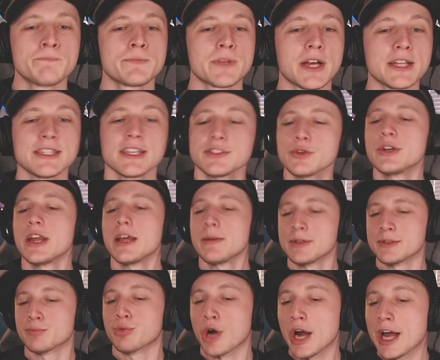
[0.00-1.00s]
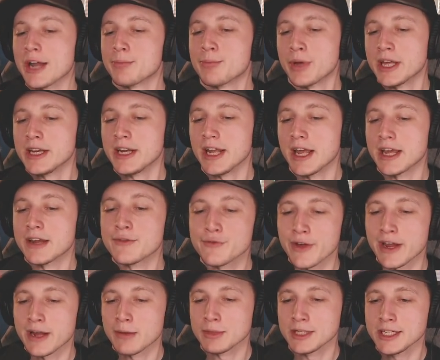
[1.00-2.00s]
Unless your name is Brad Pitt and
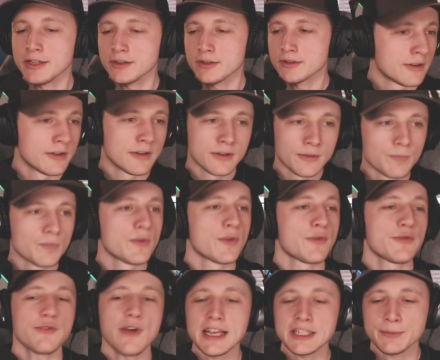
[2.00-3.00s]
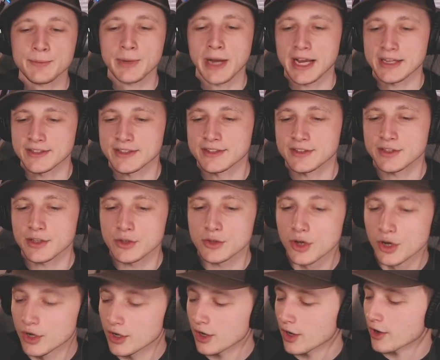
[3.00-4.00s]
family, the fast passes
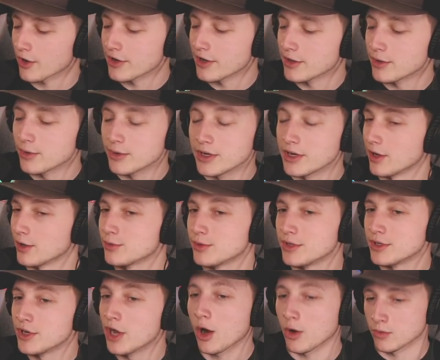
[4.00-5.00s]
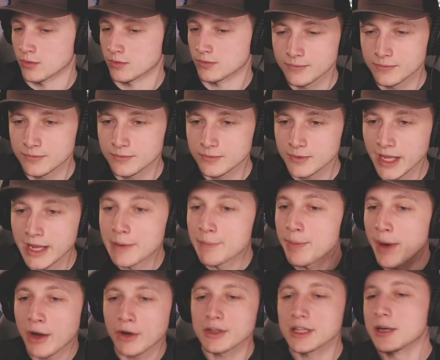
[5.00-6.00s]
are, no, it
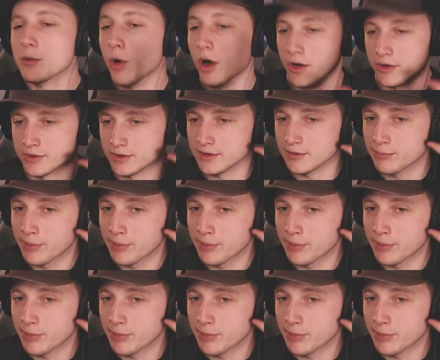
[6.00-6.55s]
barely works.